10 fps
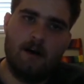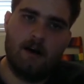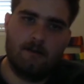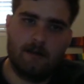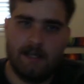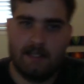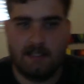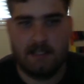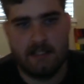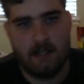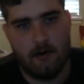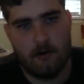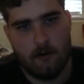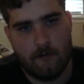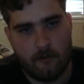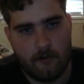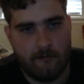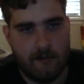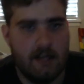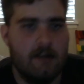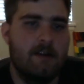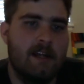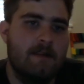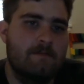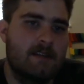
Alright, so for video games